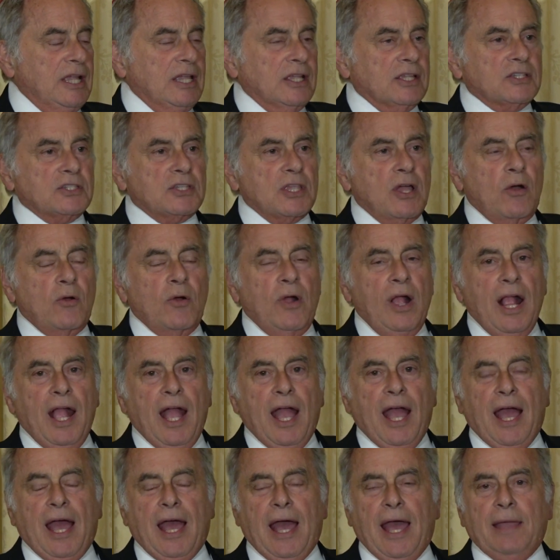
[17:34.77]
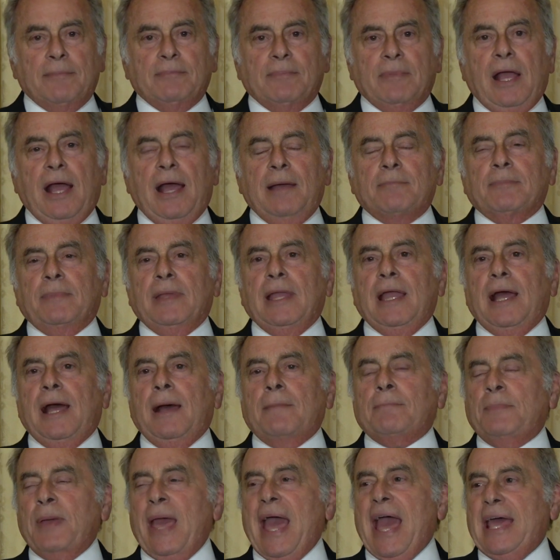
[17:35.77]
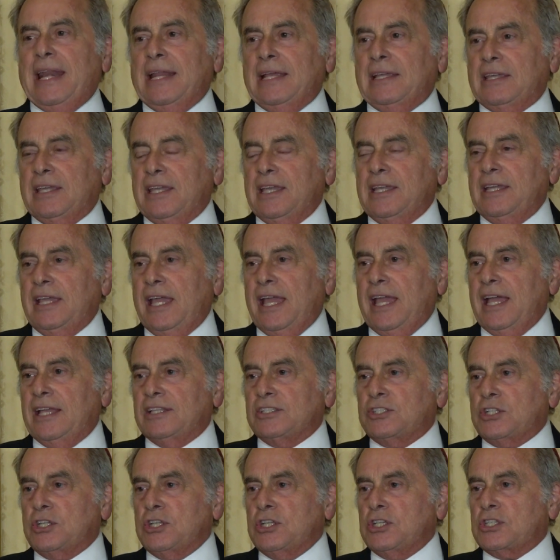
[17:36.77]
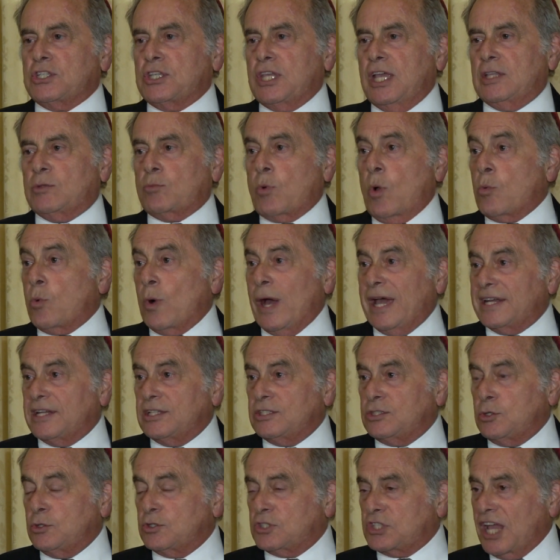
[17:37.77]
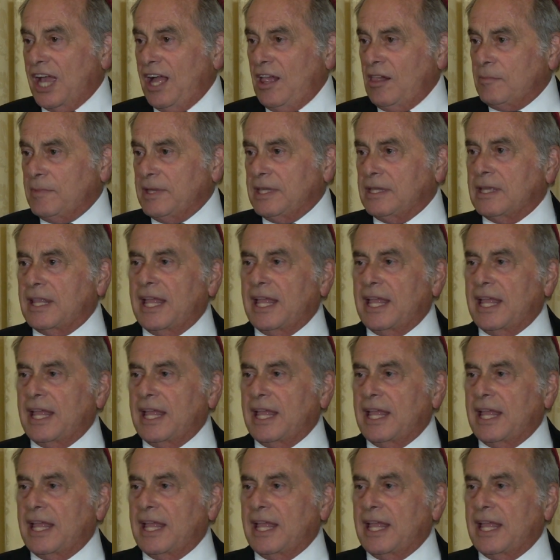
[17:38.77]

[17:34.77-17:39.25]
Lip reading: So I'm panicking, and she said, well, why didn't you tell me?